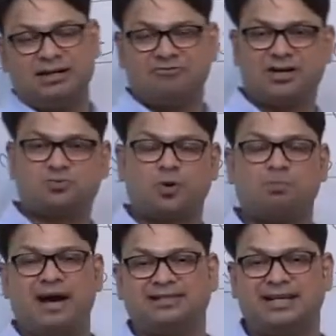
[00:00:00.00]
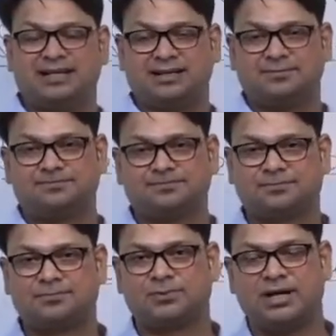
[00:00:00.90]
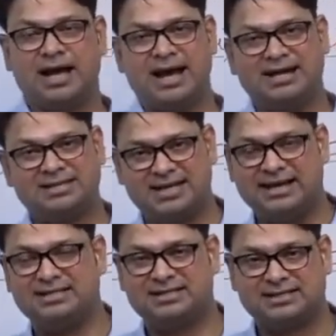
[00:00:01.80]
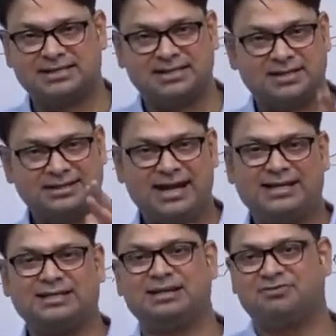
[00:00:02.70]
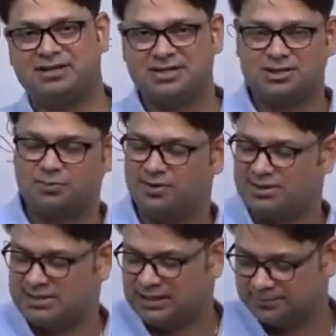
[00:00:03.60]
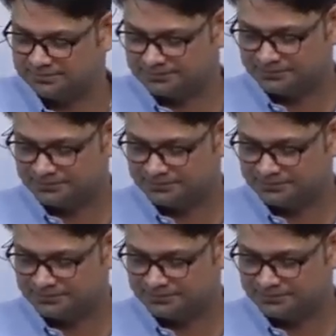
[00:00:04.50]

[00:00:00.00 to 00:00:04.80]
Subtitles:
differs from magic and science. That differentiation we will see.